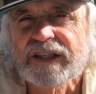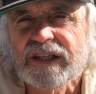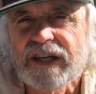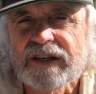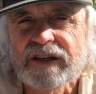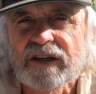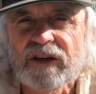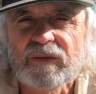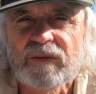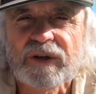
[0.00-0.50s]

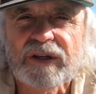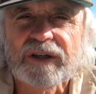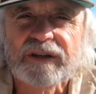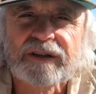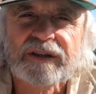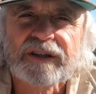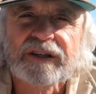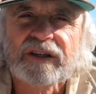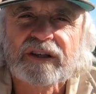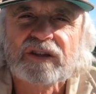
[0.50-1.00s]
getting a little bit
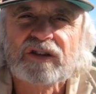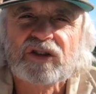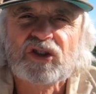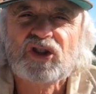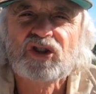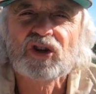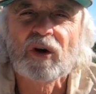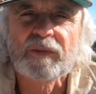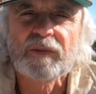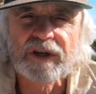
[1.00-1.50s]

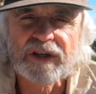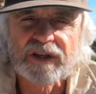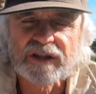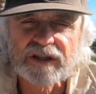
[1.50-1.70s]
choppy.